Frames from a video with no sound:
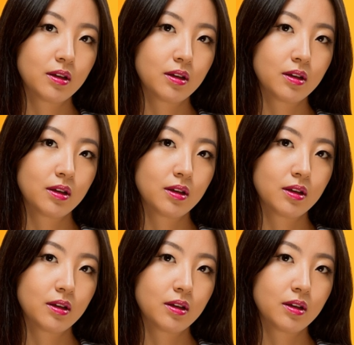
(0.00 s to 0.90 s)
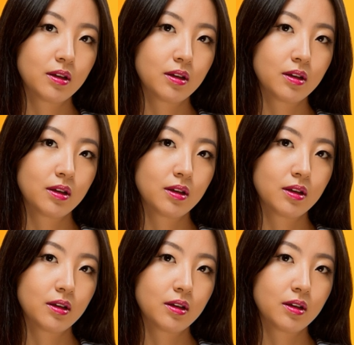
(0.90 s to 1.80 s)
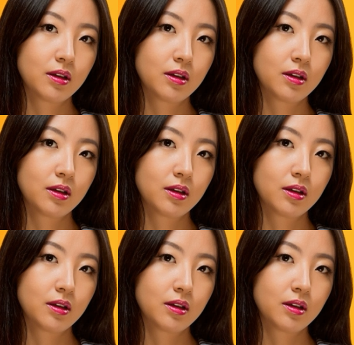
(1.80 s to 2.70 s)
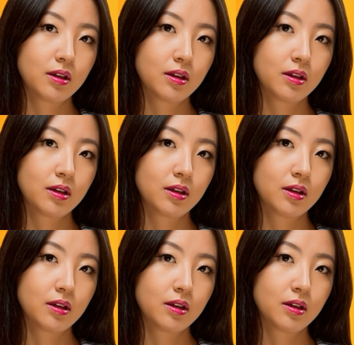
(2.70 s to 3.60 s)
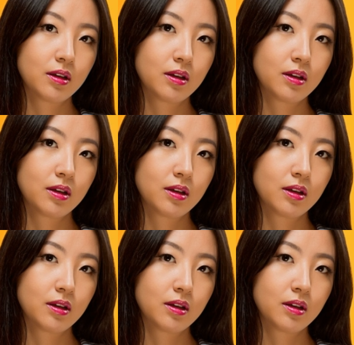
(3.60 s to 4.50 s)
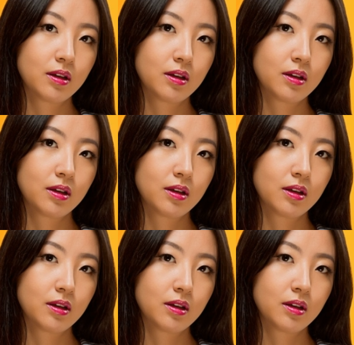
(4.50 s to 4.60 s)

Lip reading: (no lip movement)